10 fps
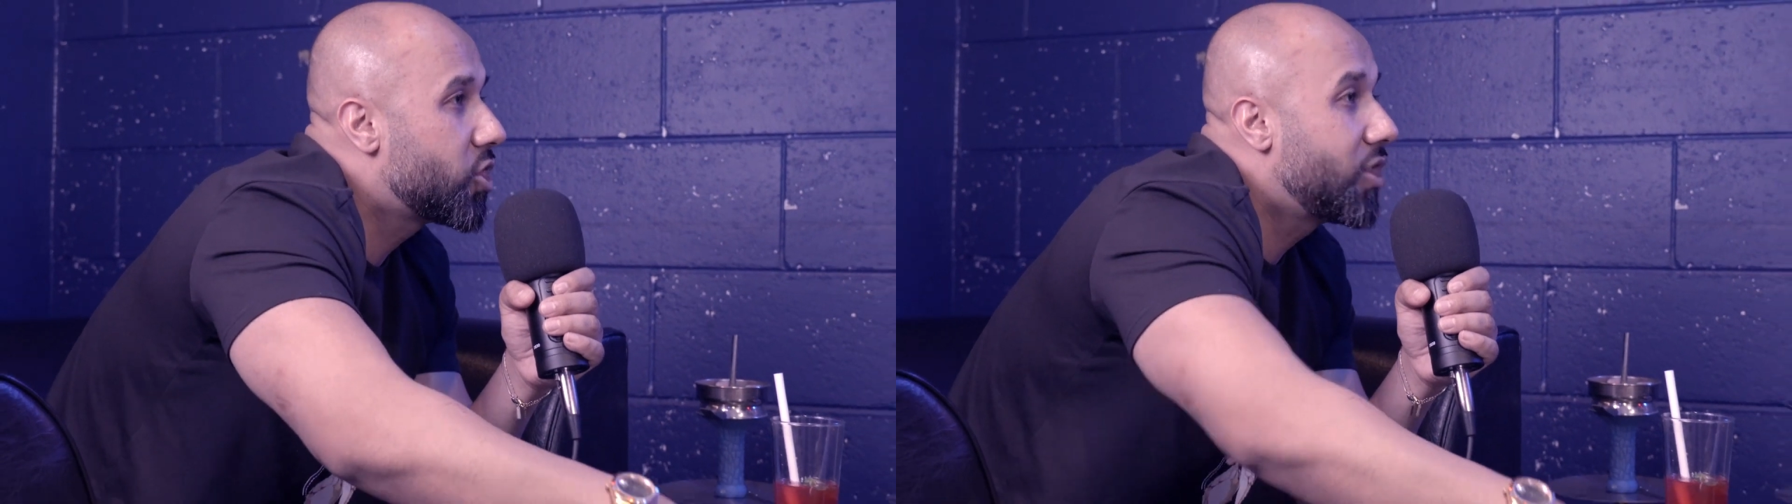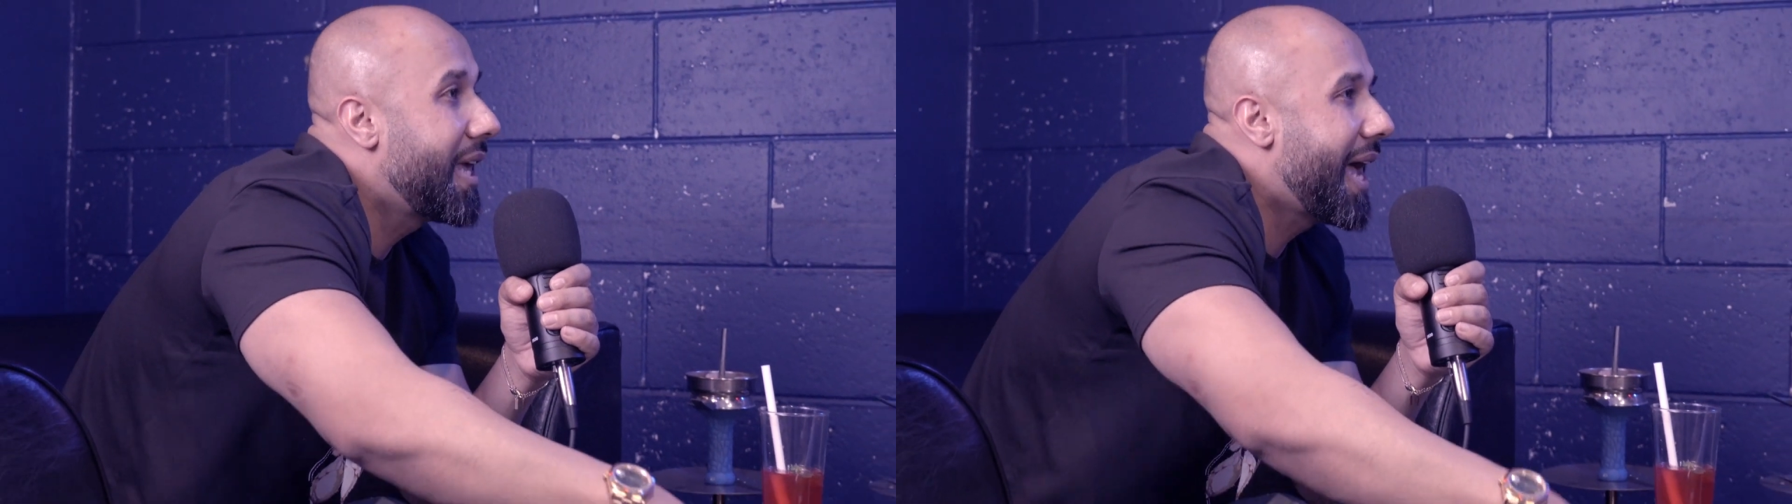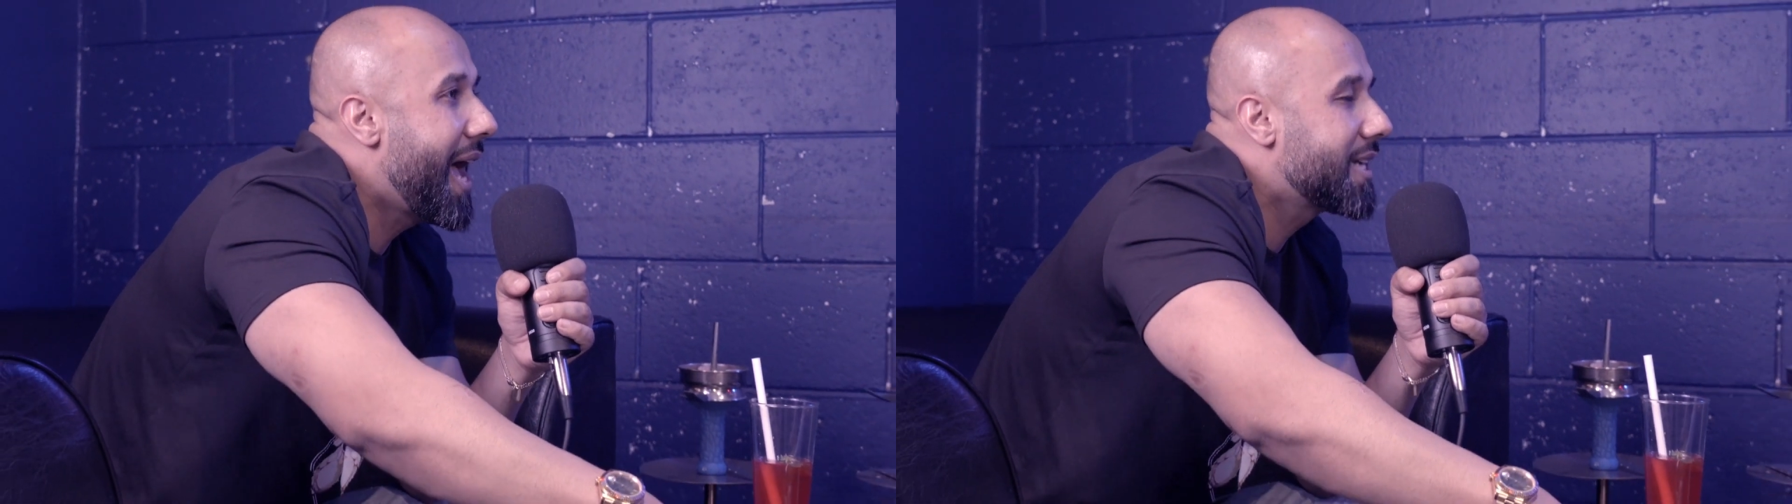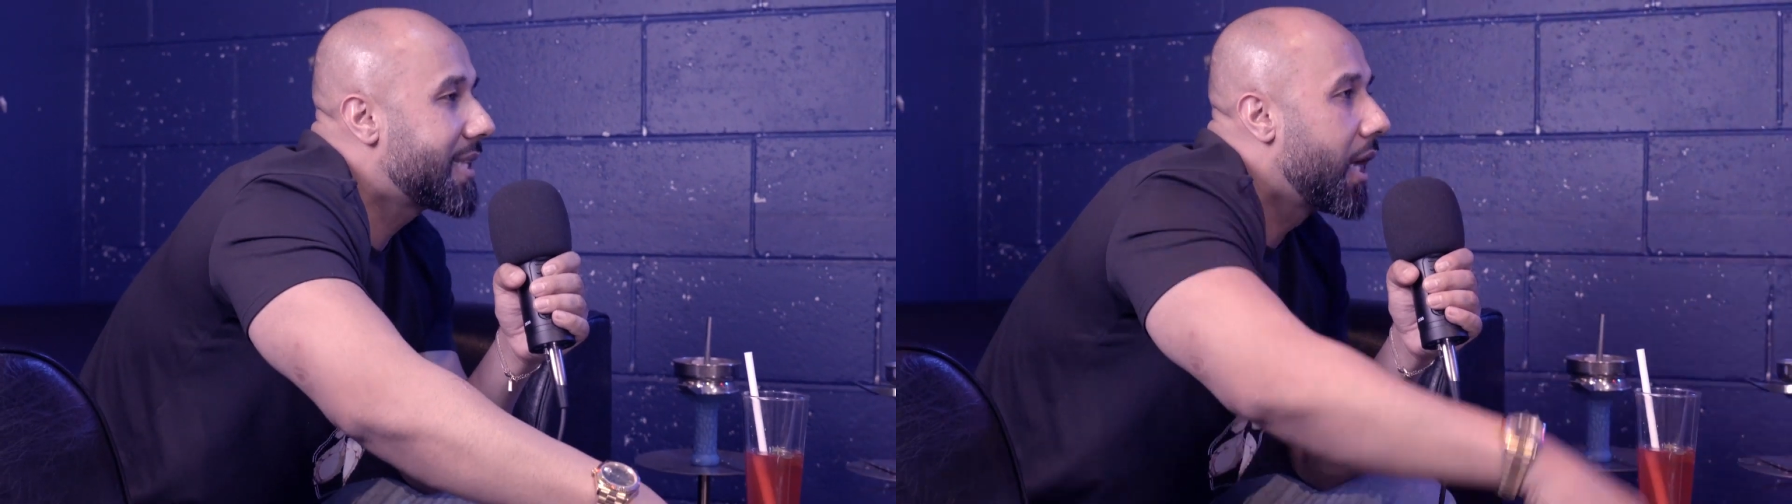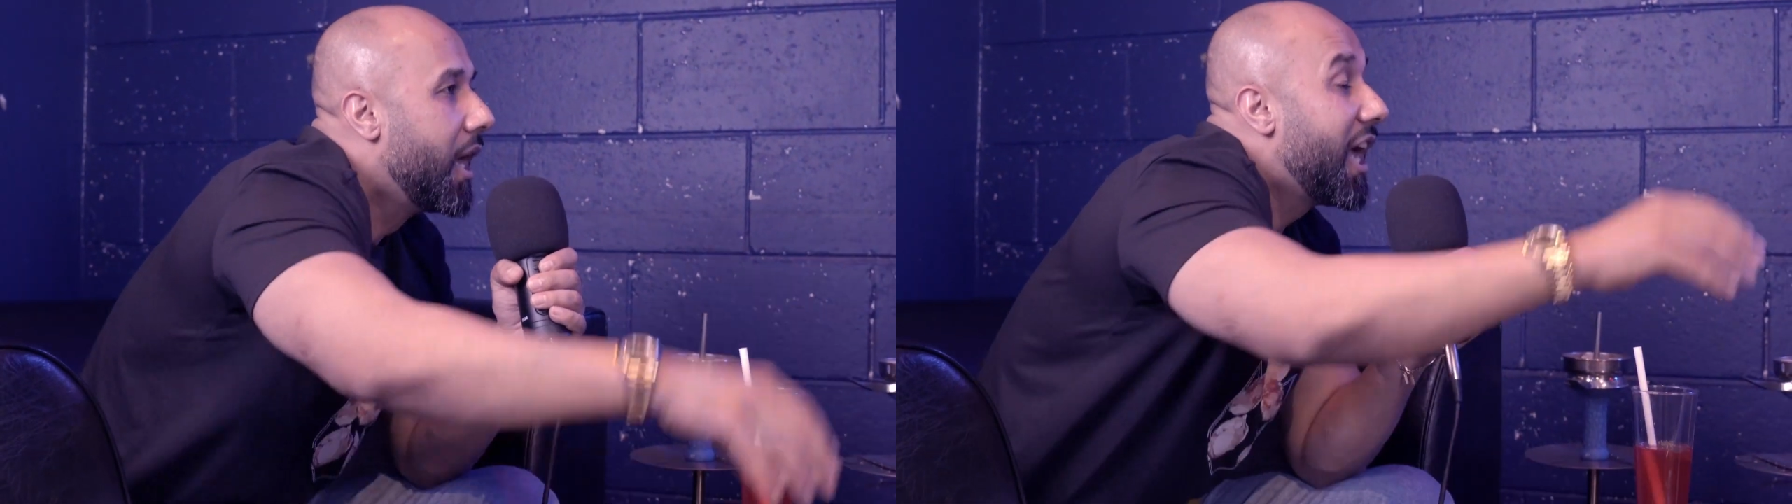they has.
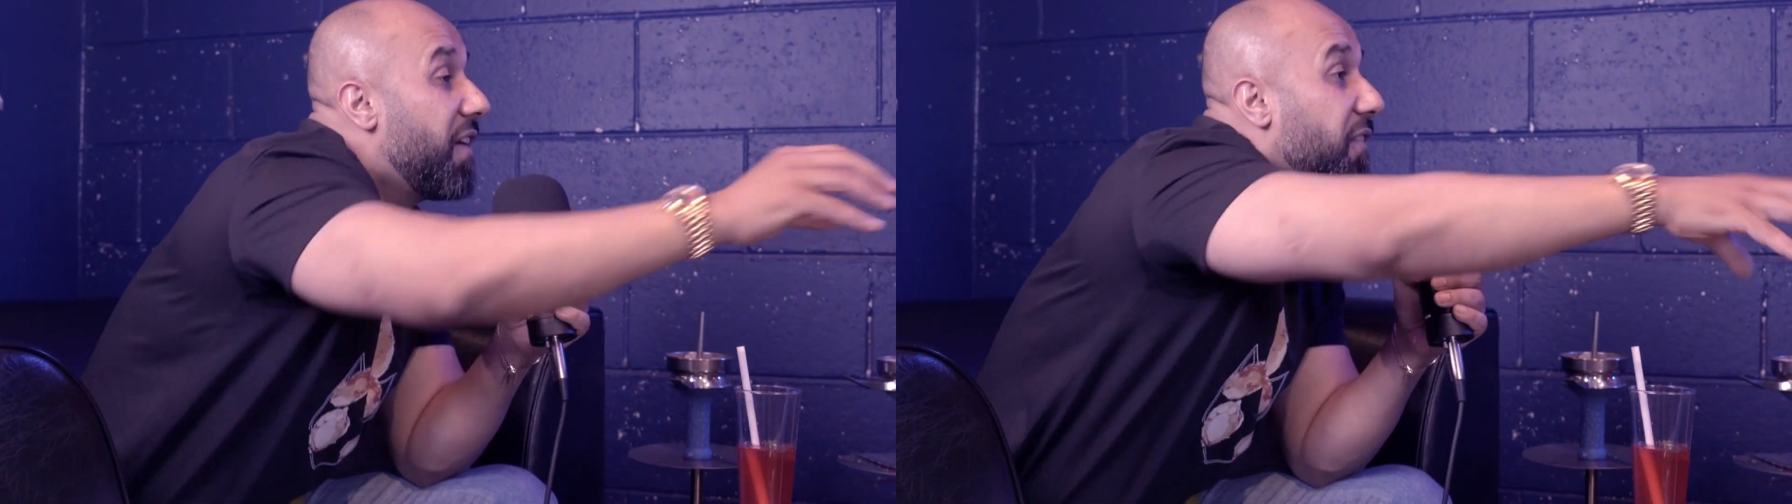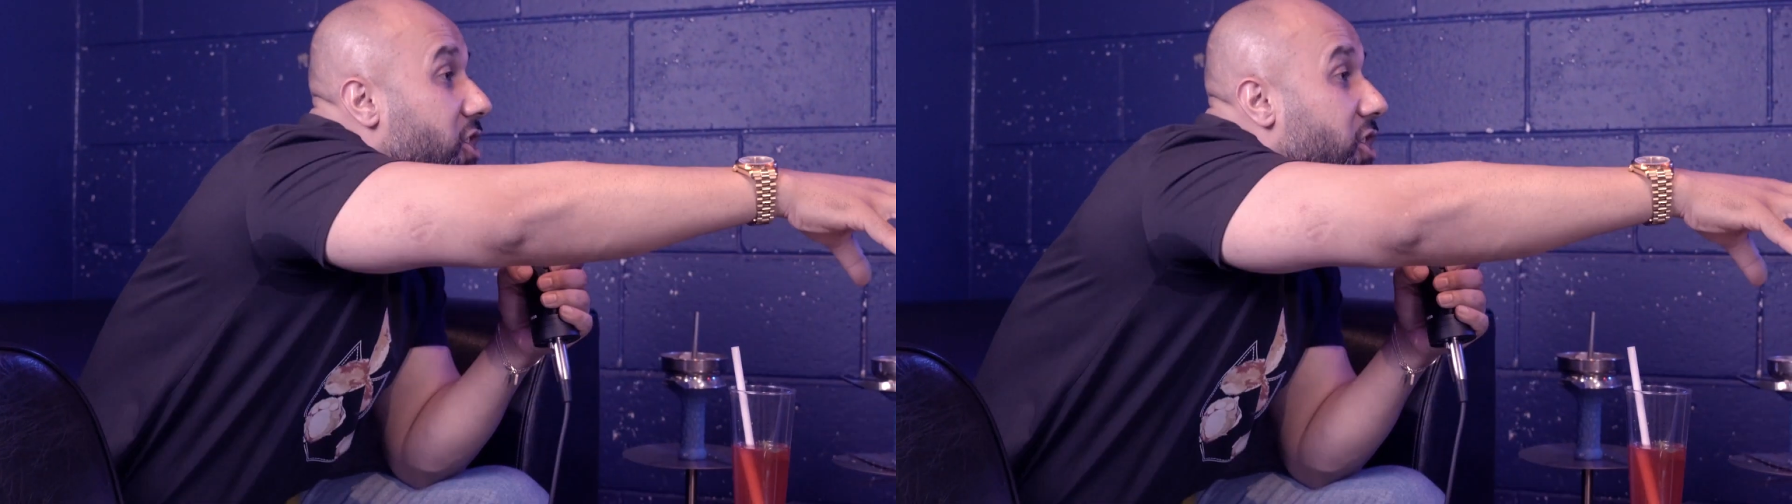Like, if